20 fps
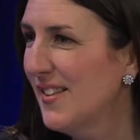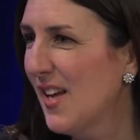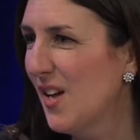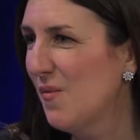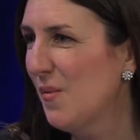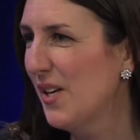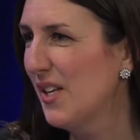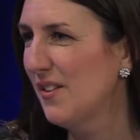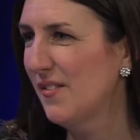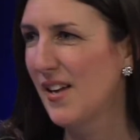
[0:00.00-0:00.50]
that
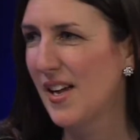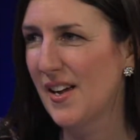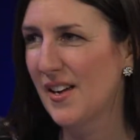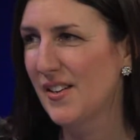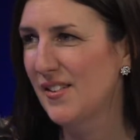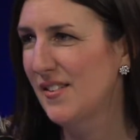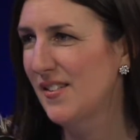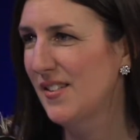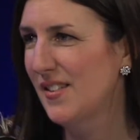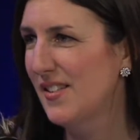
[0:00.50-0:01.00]
might have
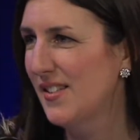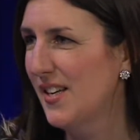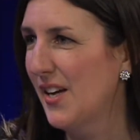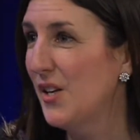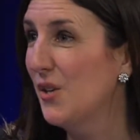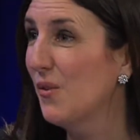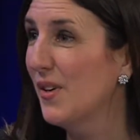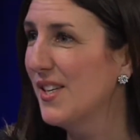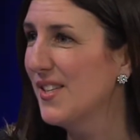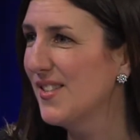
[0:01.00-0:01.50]
had
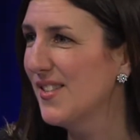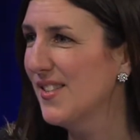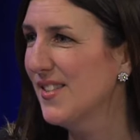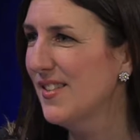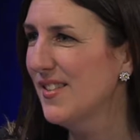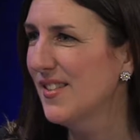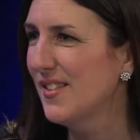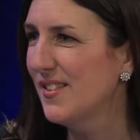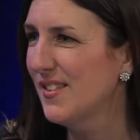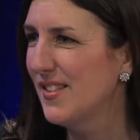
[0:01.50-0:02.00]
tight
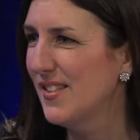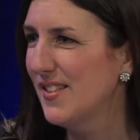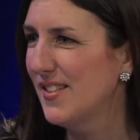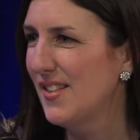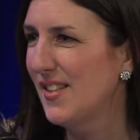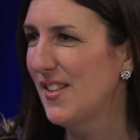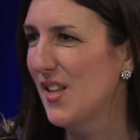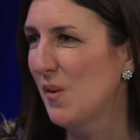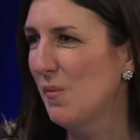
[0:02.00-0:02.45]
races and to mm -hmm. see mm-hmm.